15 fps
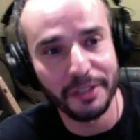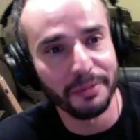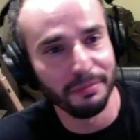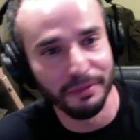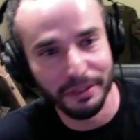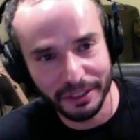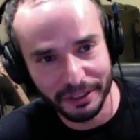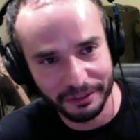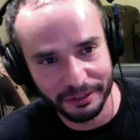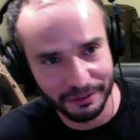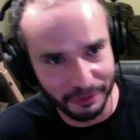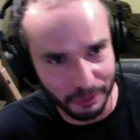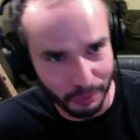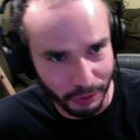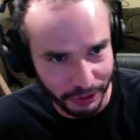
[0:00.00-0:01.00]
you
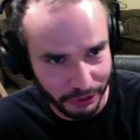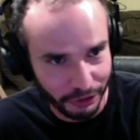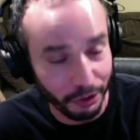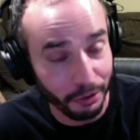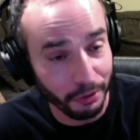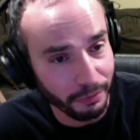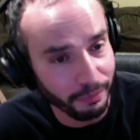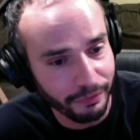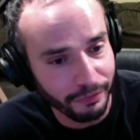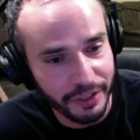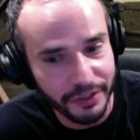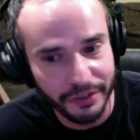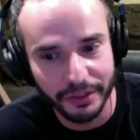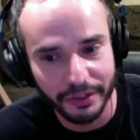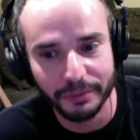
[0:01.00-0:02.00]
want to show
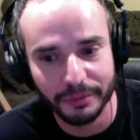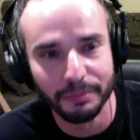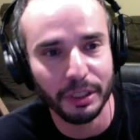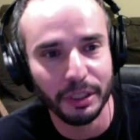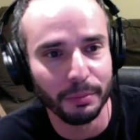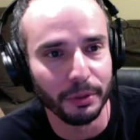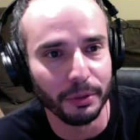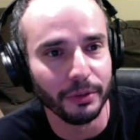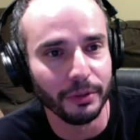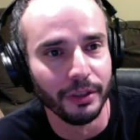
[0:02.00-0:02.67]
this to people.